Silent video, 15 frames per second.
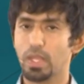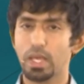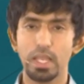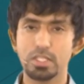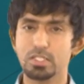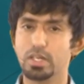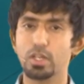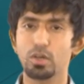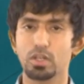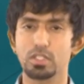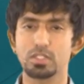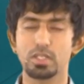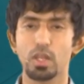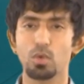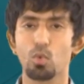And let's try to
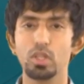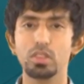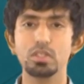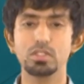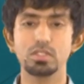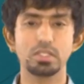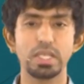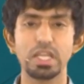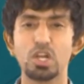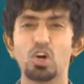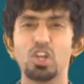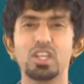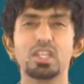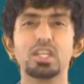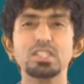understand what this thing
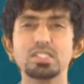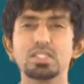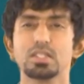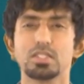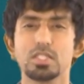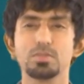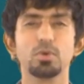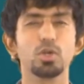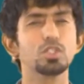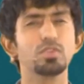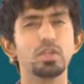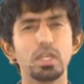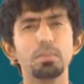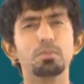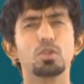called distance is, because
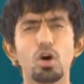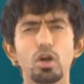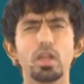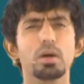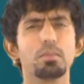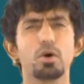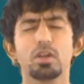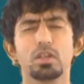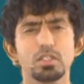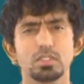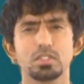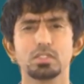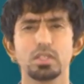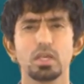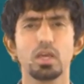we keep talking about
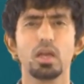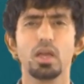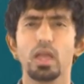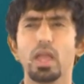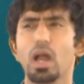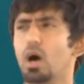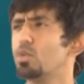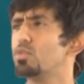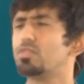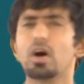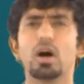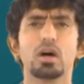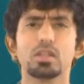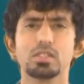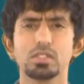distance. Hey, how
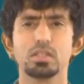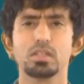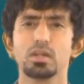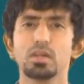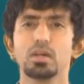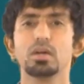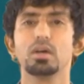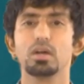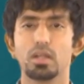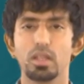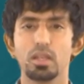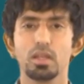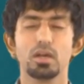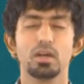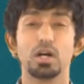far is it?
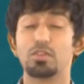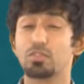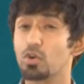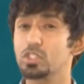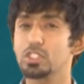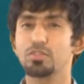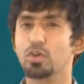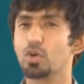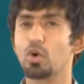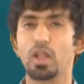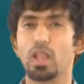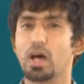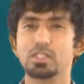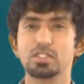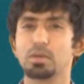Right? Of course, if you go
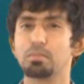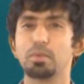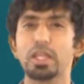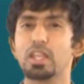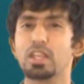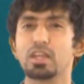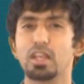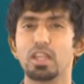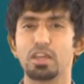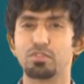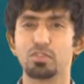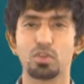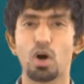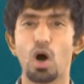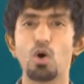and ask somebody in real
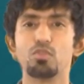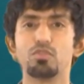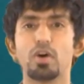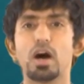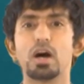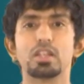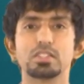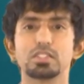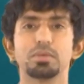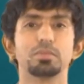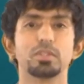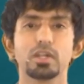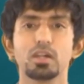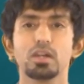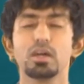life, you know, how far is
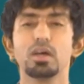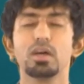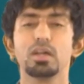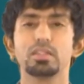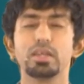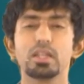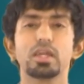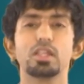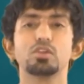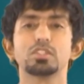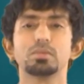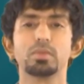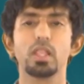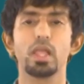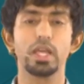something, they'll tell you
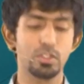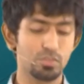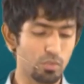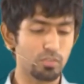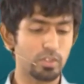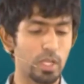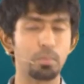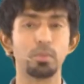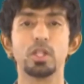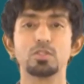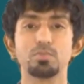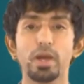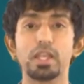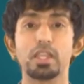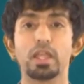something like it's 15
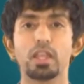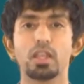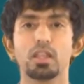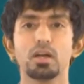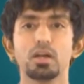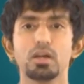minutes by train.